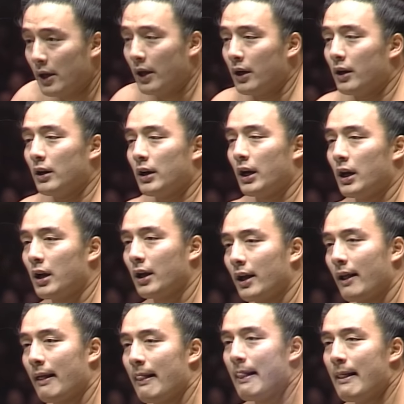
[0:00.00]
and the
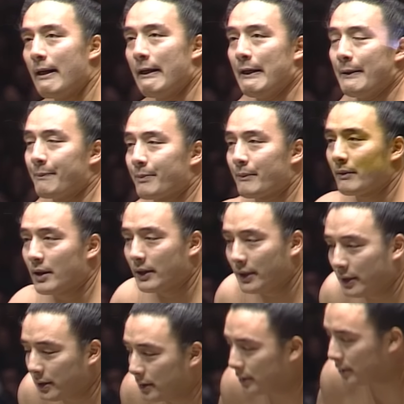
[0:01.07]
seventh Kimboshi.
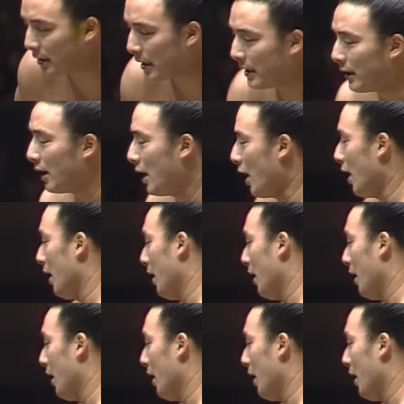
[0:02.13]
And I